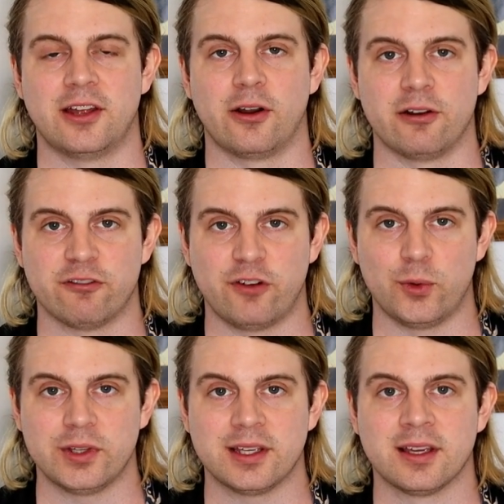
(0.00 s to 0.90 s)
that are
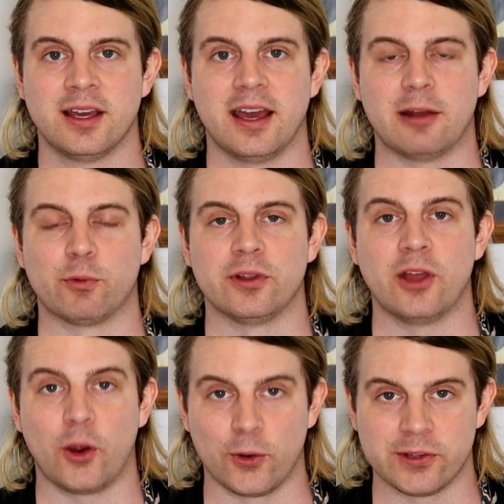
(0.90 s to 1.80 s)
unfolding, and we're in
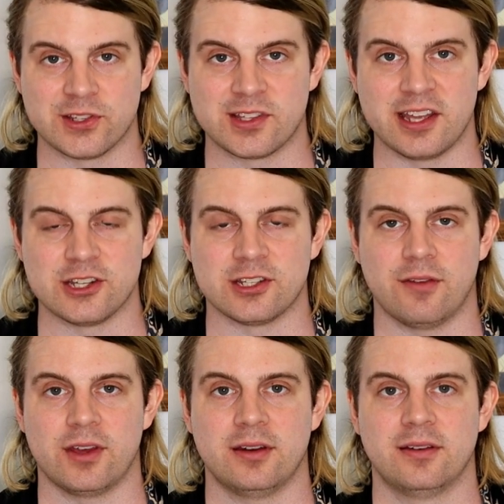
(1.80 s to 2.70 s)
the early stages
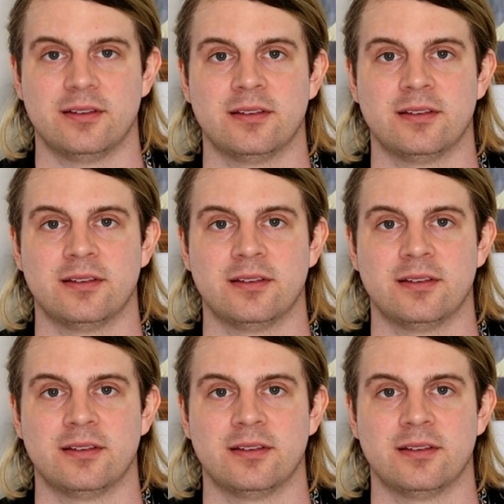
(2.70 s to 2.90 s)
of it.